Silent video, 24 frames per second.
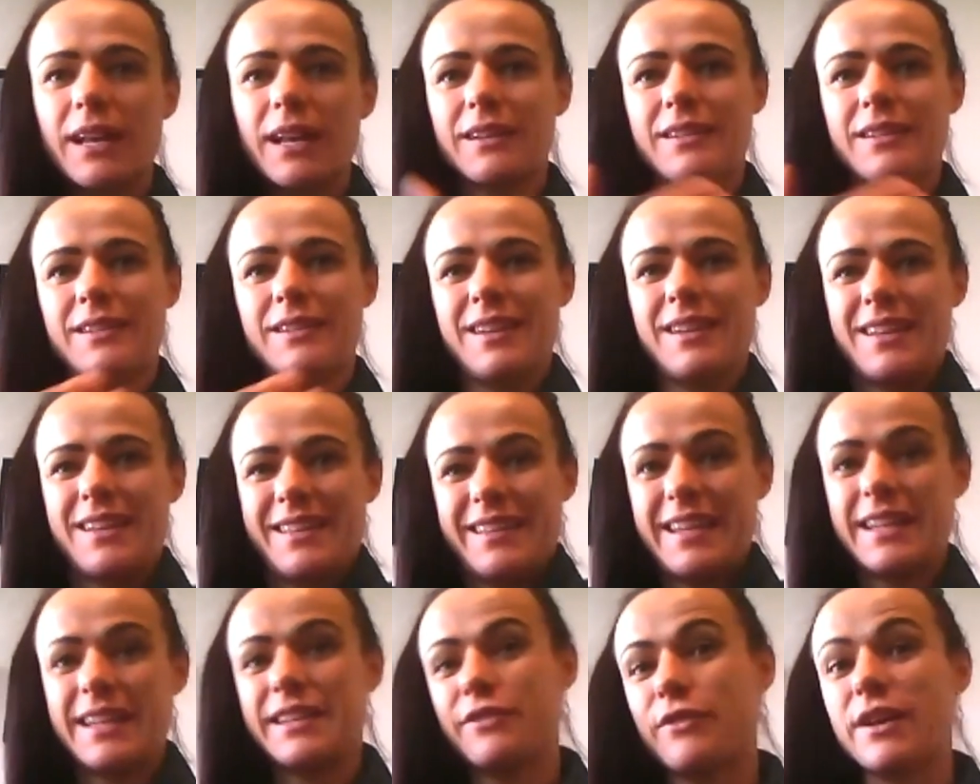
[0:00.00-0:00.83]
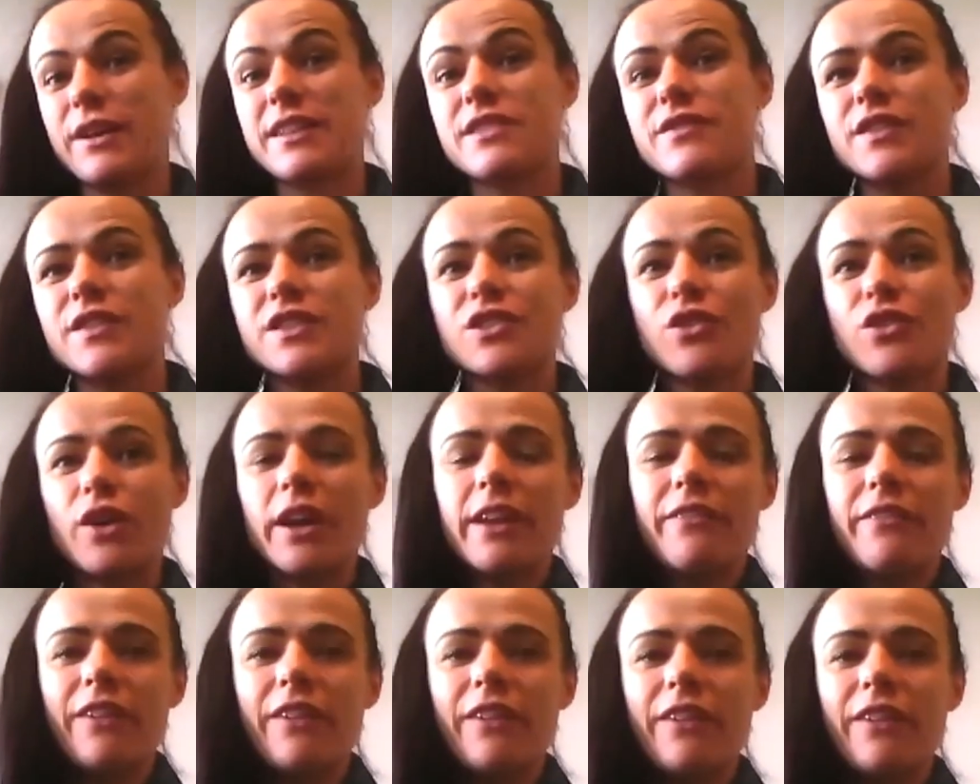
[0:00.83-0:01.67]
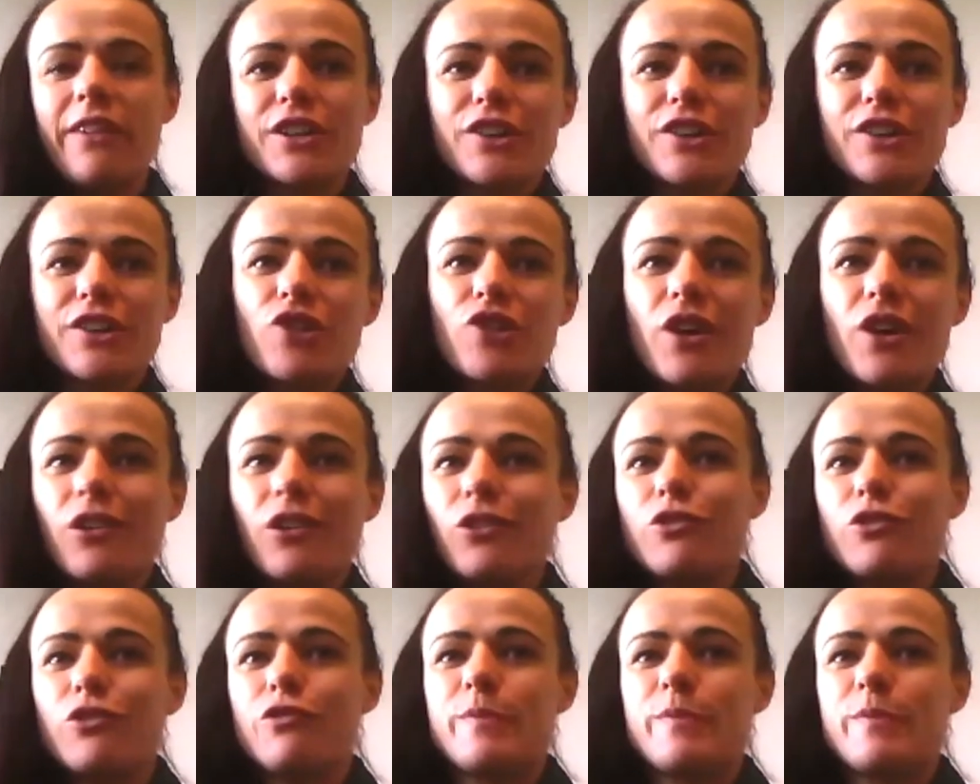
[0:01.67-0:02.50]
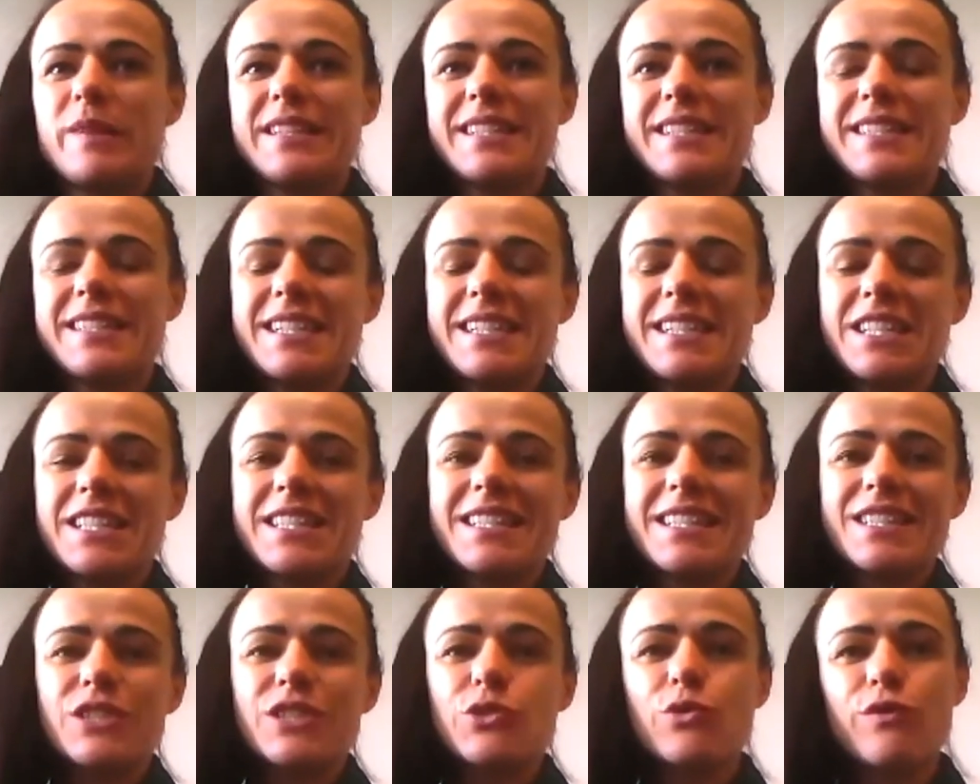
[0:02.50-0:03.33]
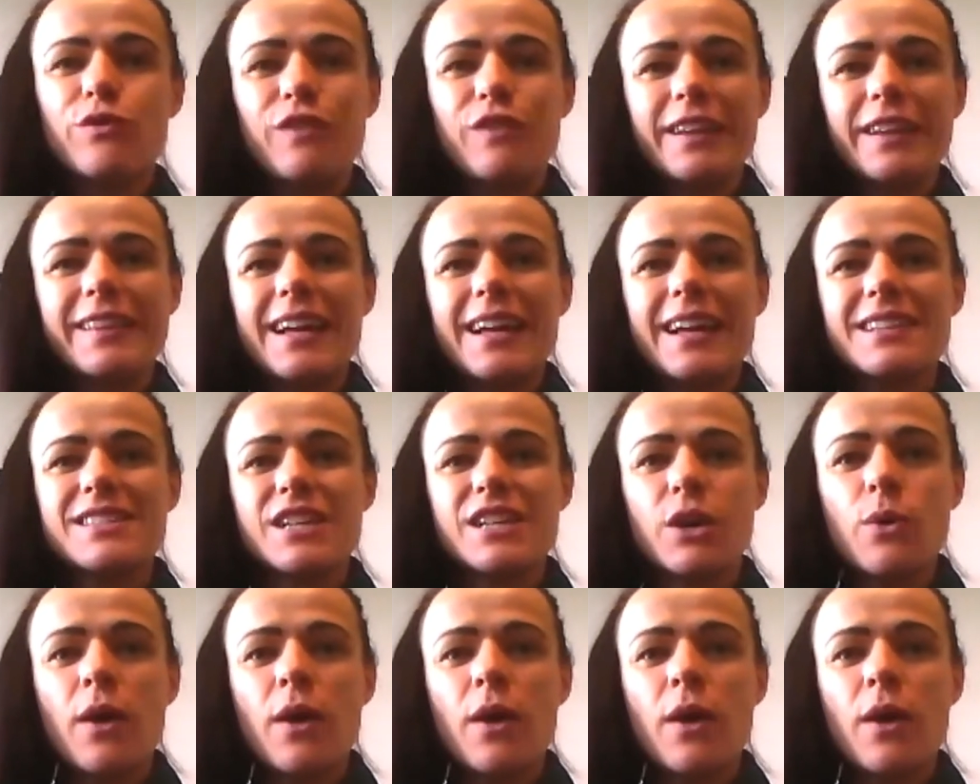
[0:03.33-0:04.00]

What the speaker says: And then the rest of it's kind of out of your control, government decisions and stuff like that.